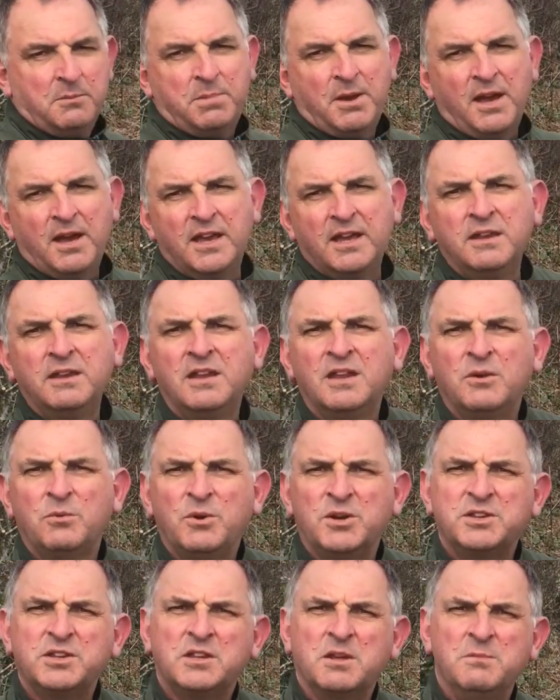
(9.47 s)
Bay,
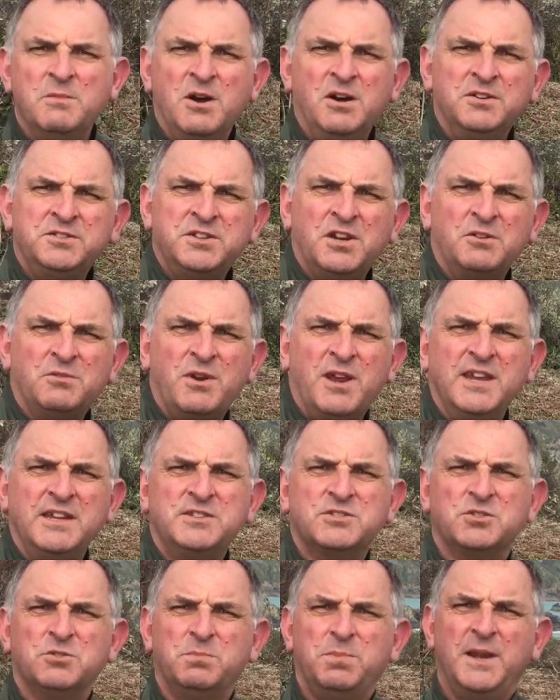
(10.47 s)
where the Commando
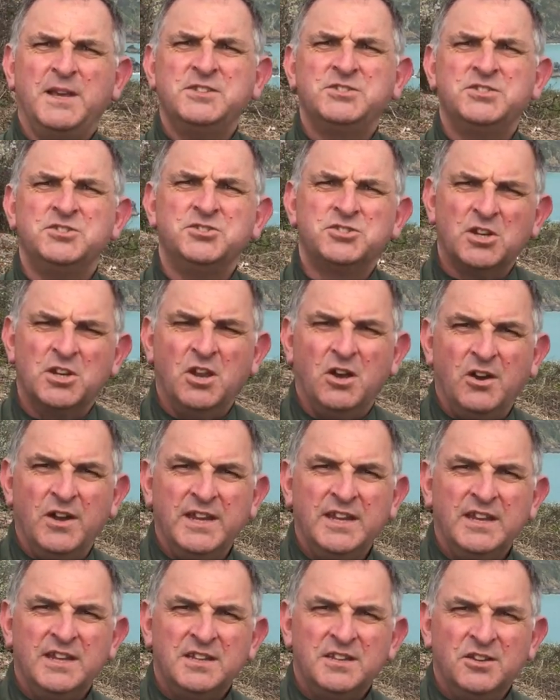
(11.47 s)
raid took place in
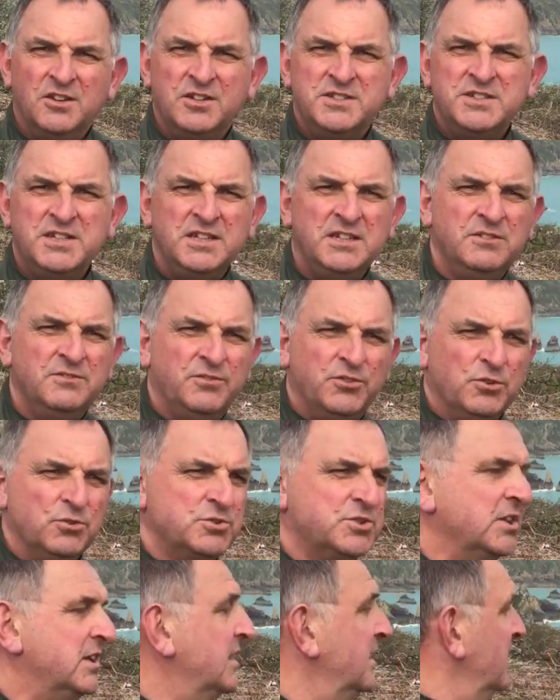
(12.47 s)
July
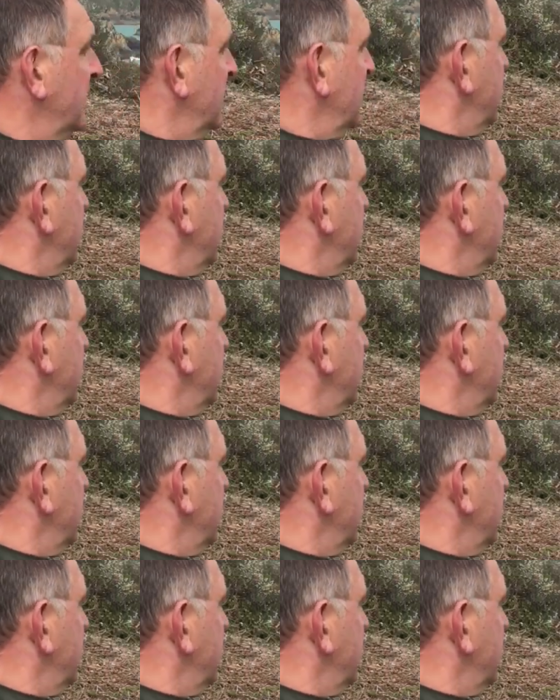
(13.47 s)
1940.